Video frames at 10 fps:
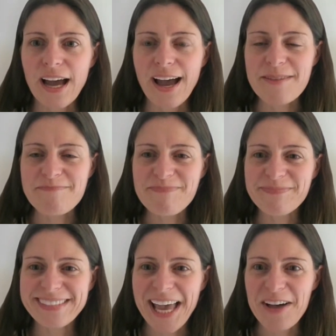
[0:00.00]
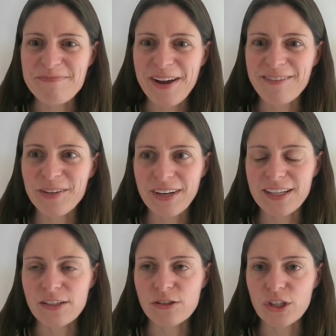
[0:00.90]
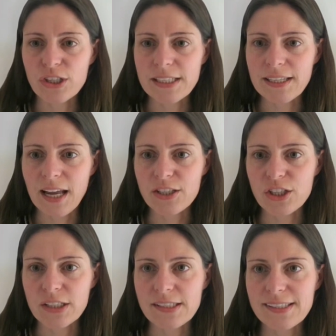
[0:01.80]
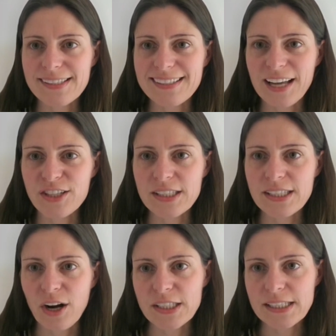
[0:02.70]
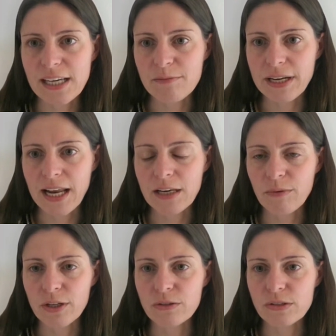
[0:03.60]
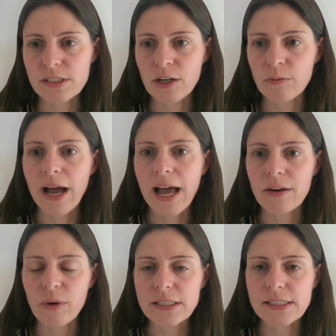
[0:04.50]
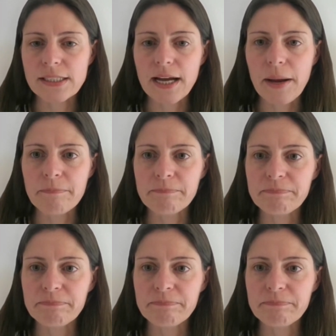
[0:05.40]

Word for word: um, to help everyone in New Jersey, and not just not just in our state, but anyone who's nearby and wants to come.